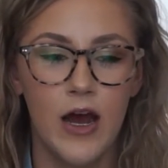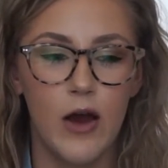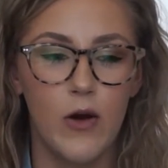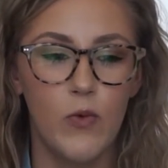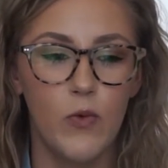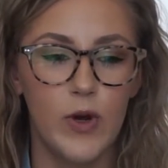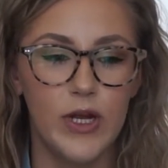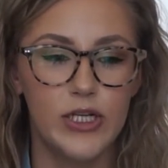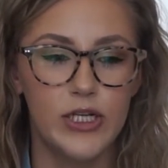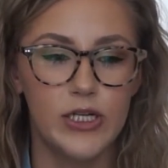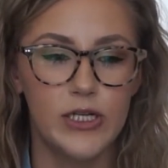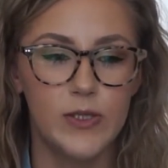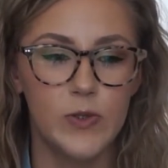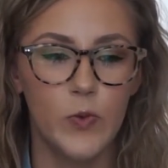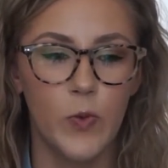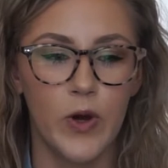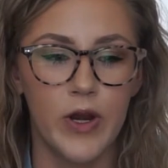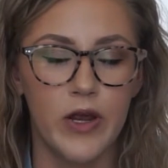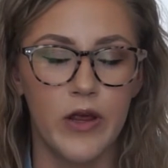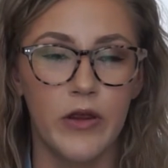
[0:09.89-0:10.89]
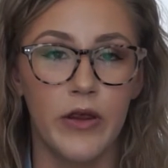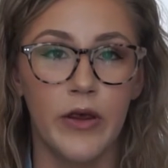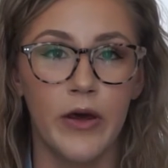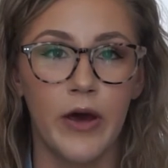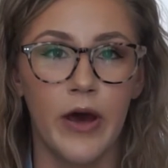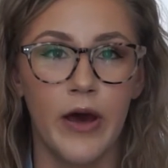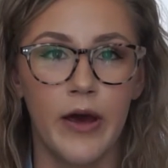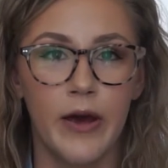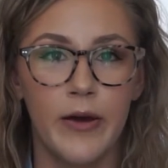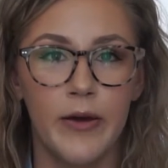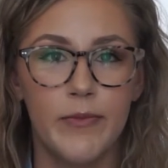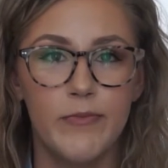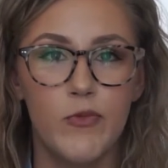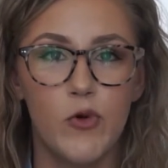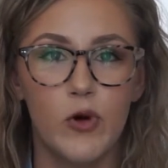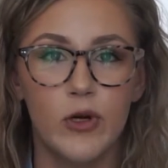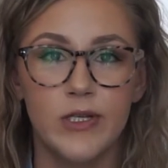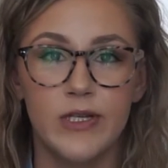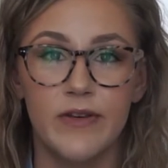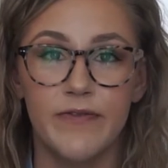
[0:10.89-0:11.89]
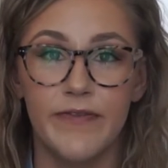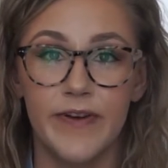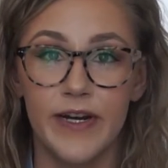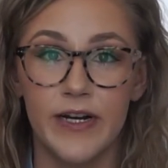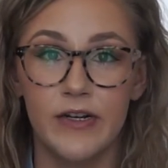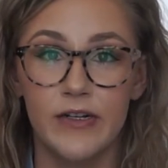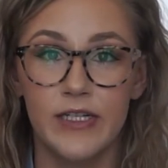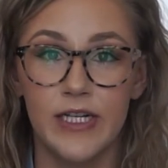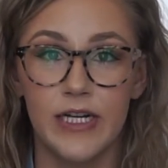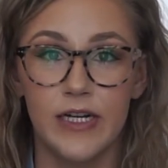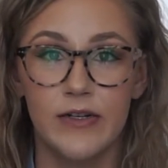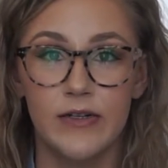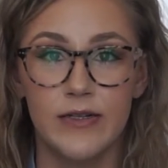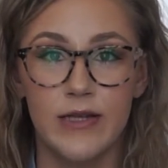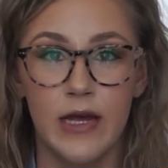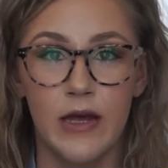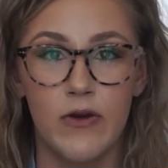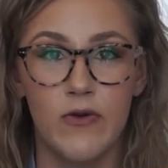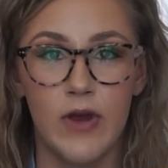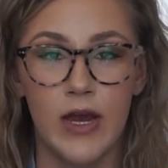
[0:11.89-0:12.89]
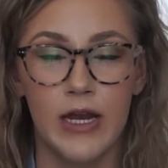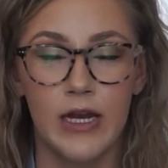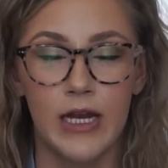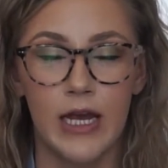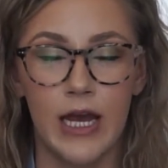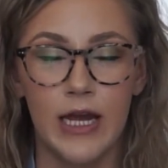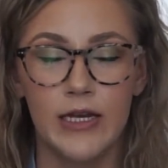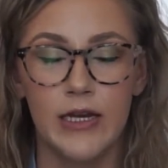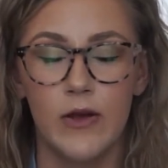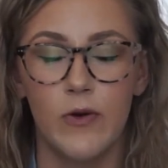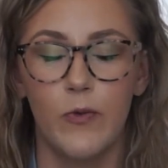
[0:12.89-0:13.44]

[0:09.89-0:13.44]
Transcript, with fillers: which is one of the more severe tears that you can get